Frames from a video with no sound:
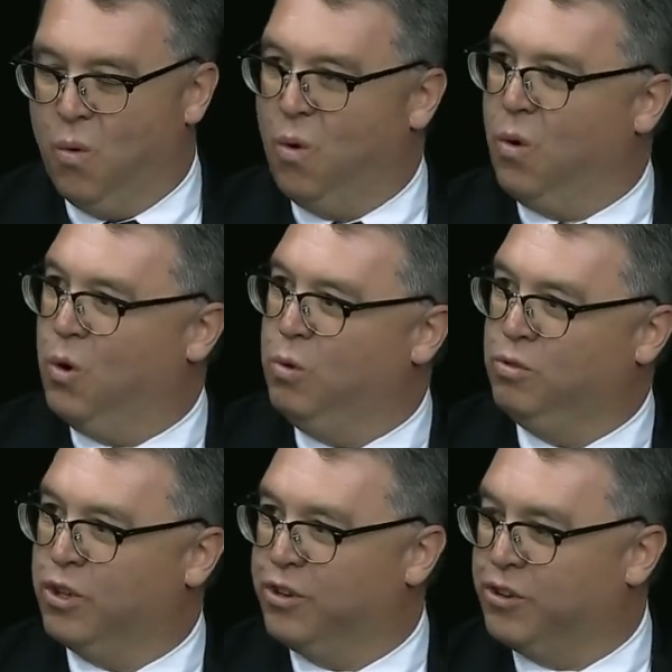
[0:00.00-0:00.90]
who's
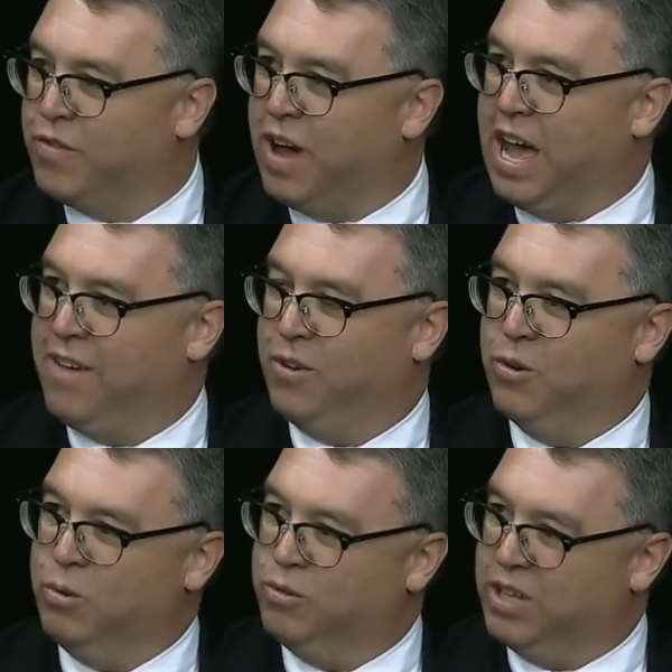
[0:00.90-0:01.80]
going to survive and
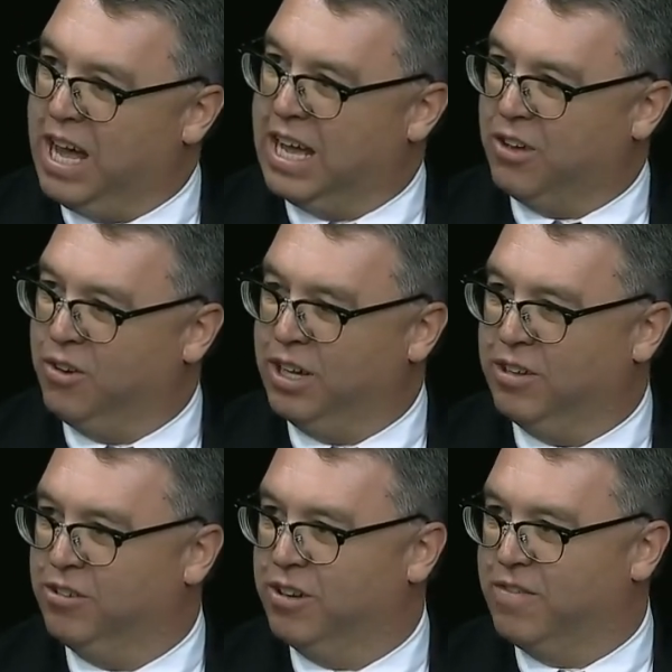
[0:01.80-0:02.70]
who's not going to
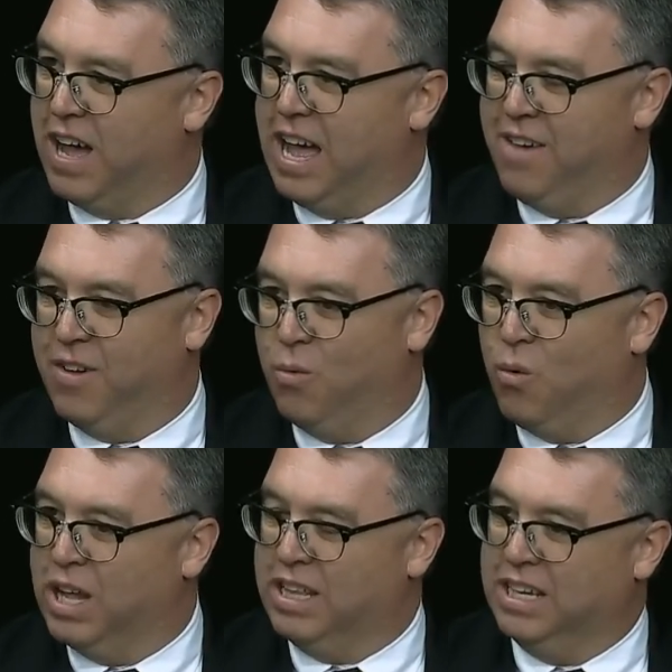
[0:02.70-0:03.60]
survive and
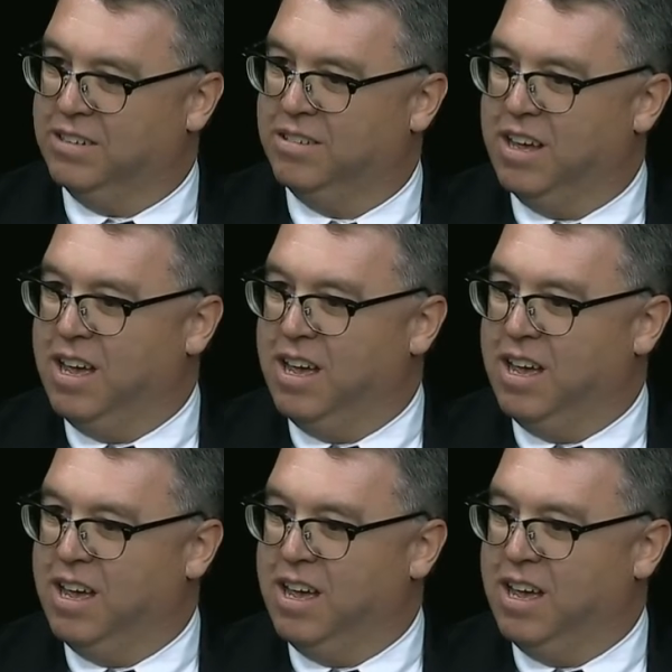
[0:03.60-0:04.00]
what this